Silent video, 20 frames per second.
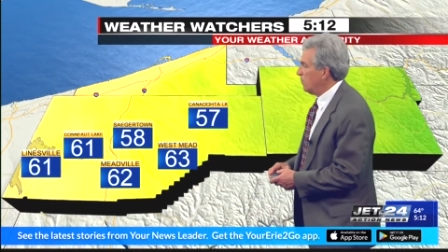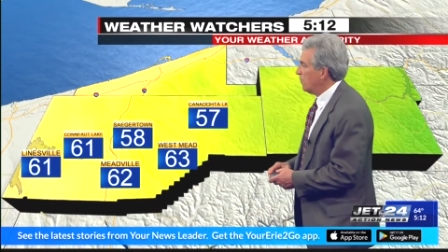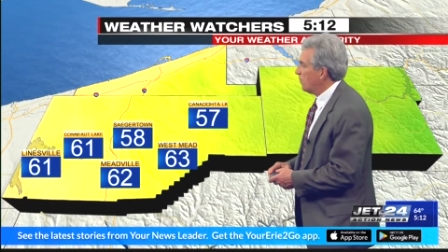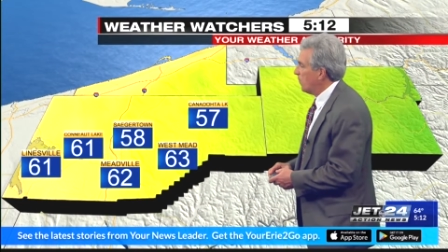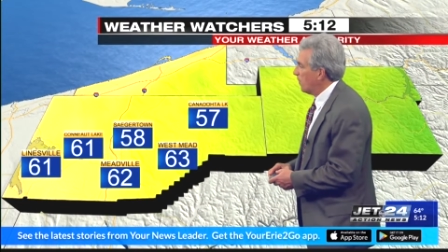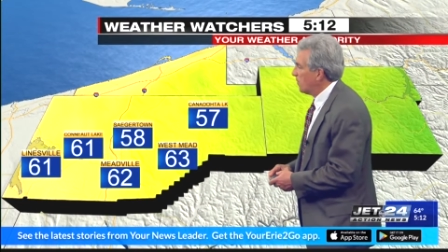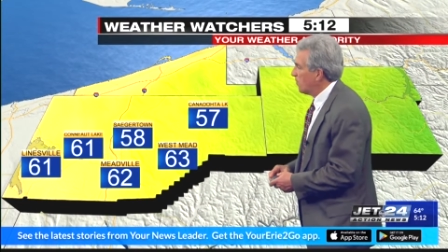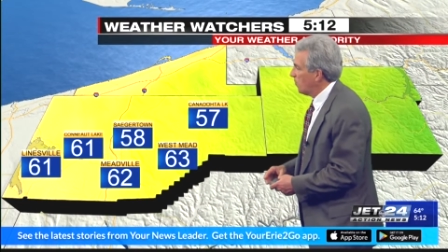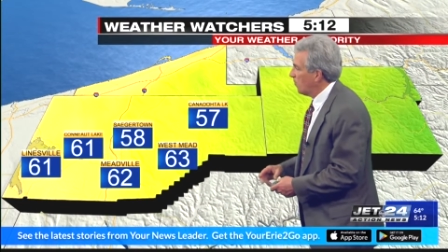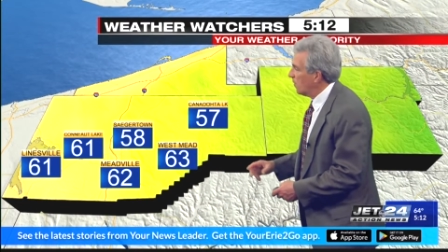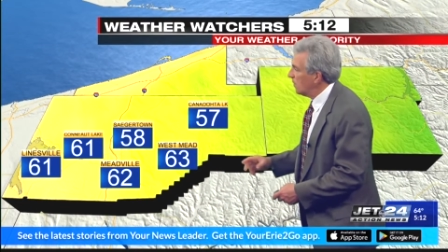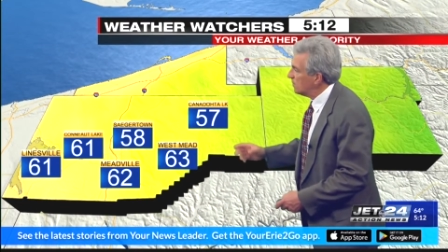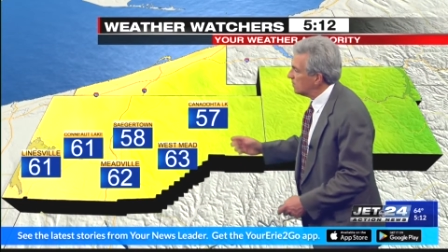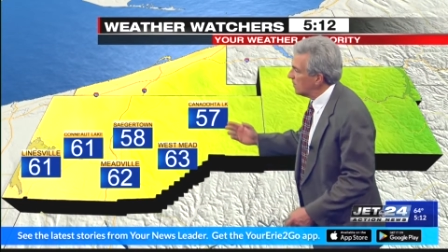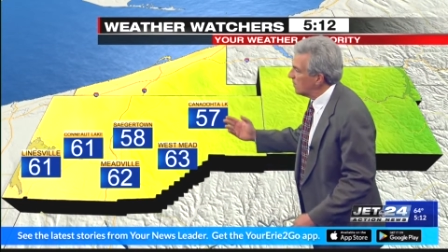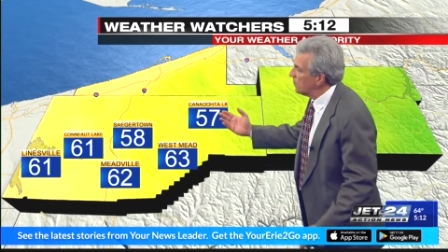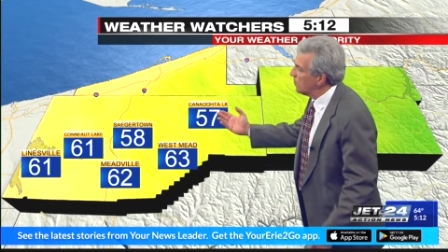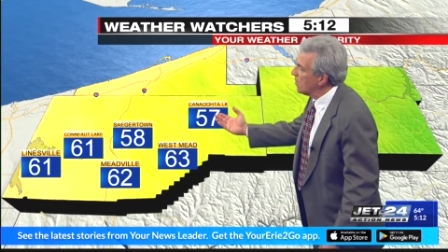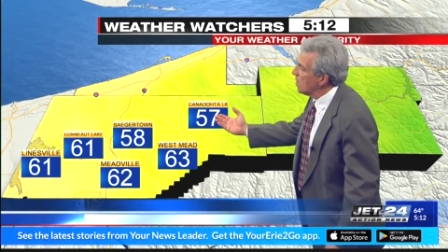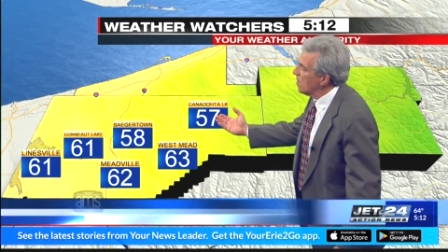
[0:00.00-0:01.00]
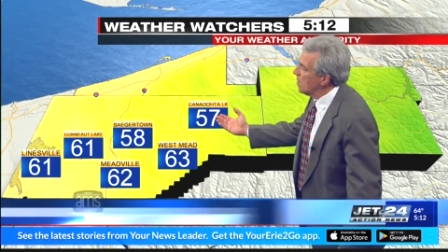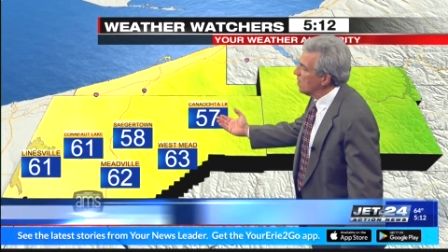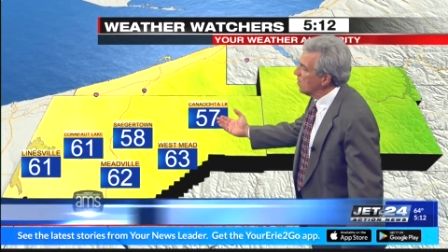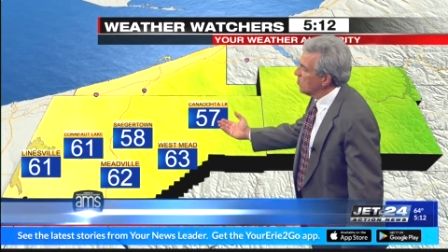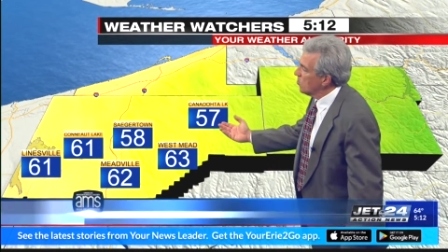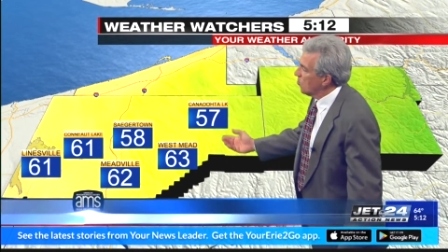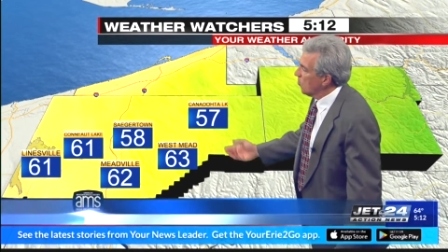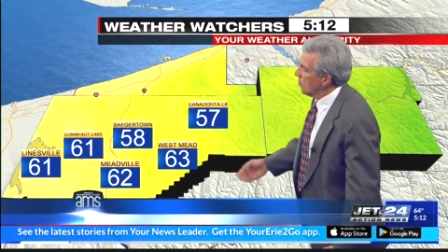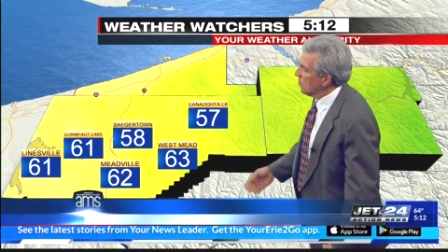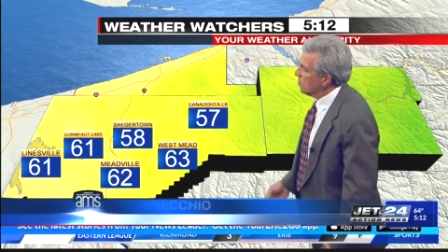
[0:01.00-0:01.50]
Farther inland,
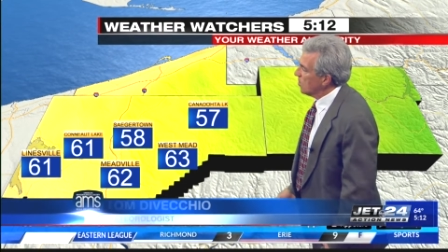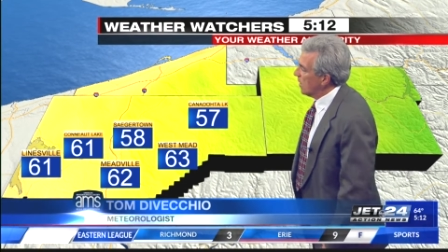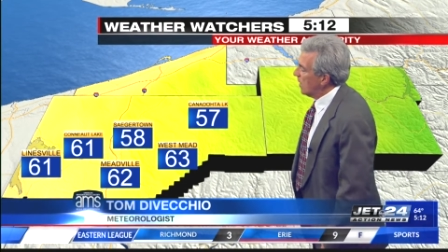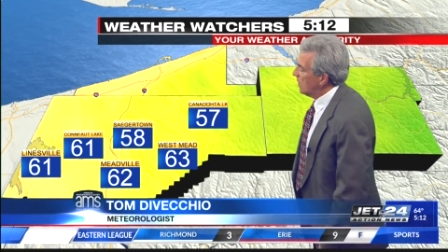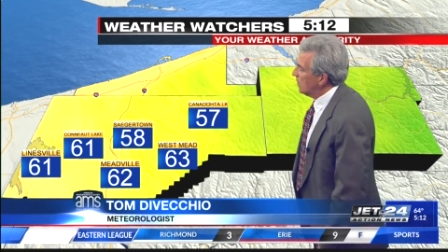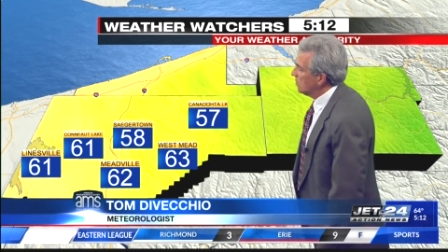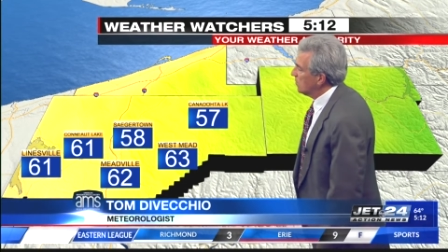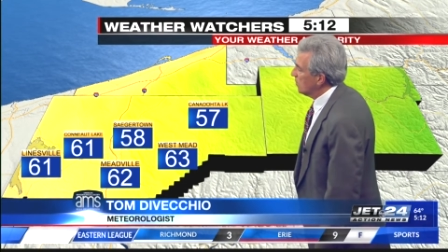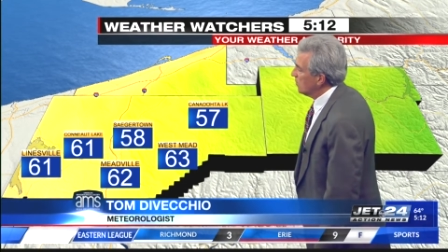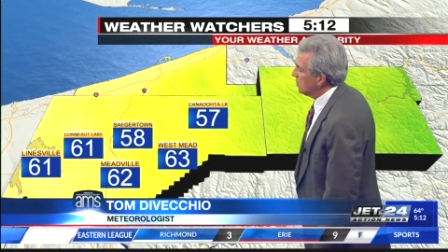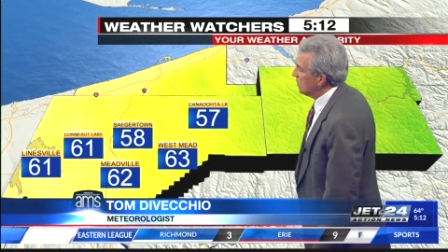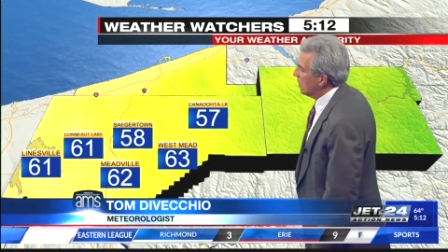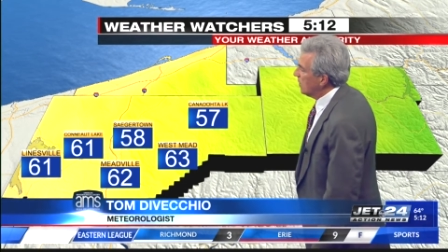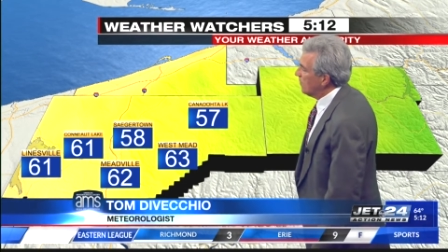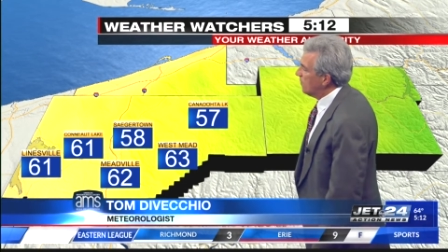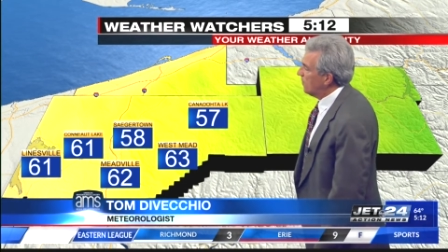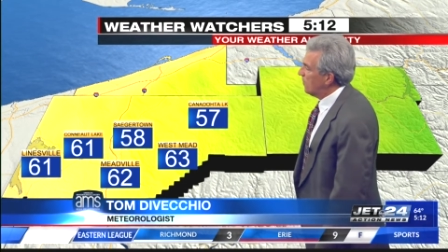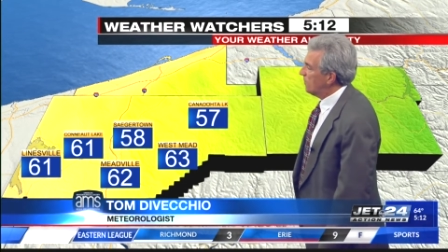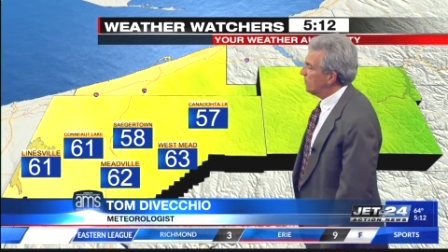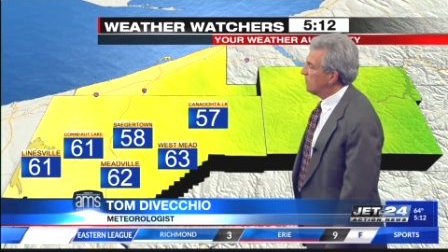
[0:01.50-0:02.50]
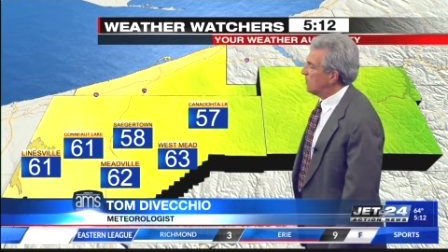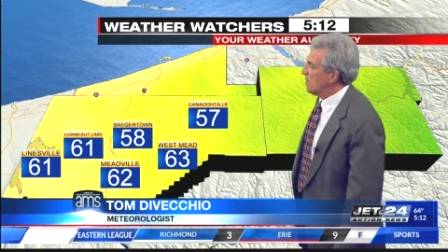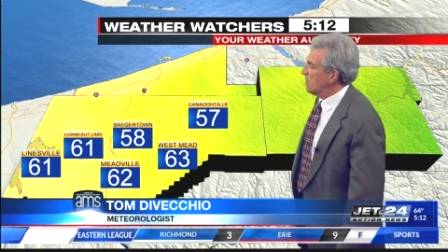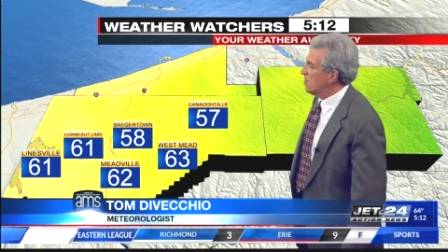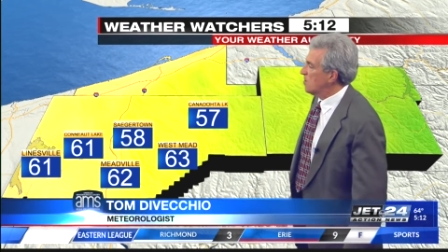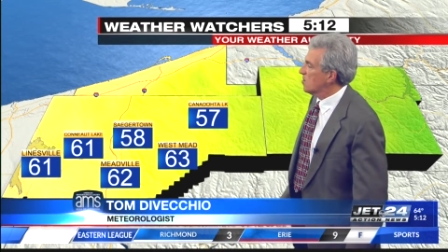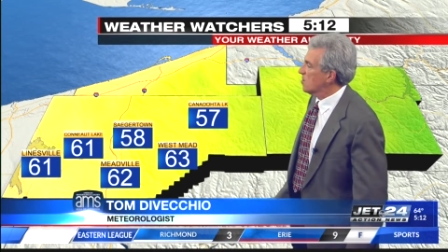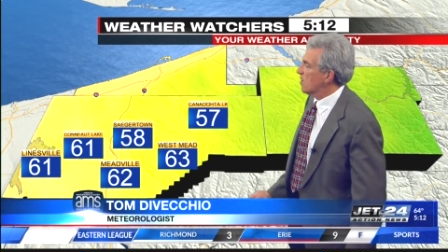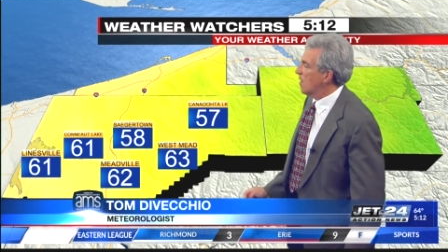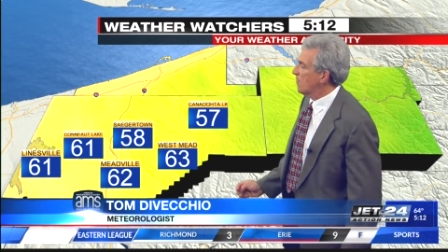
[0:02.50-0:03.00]
George Canada Lake,
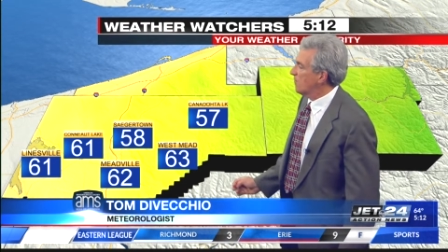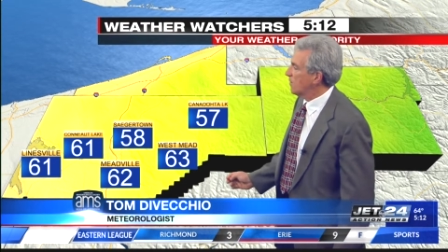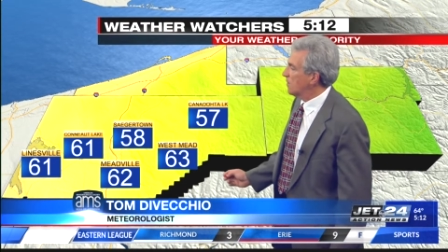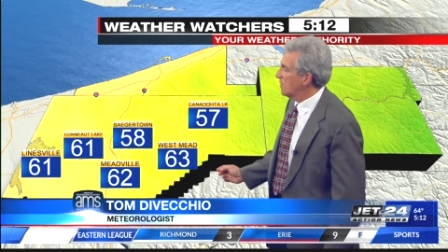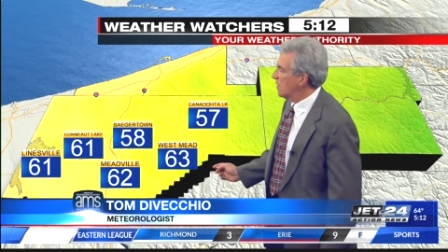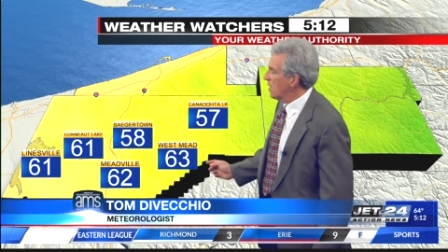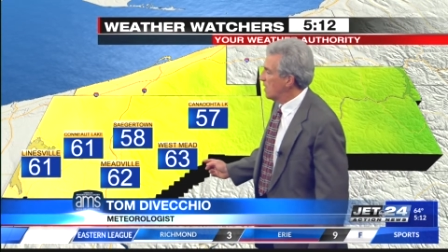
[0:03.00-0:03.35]
57